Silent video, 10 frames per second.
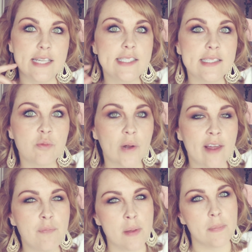this is
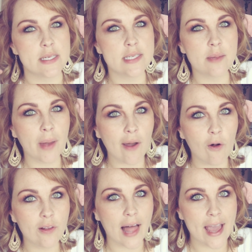what I've been missing
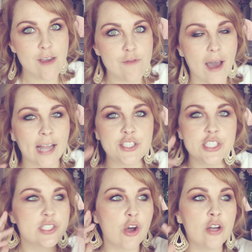my whole life.
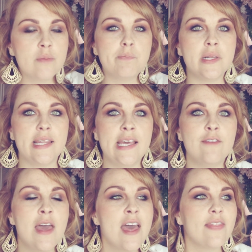I just couldn't
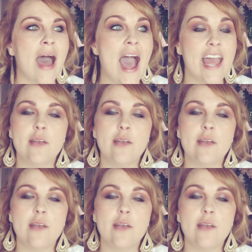believe that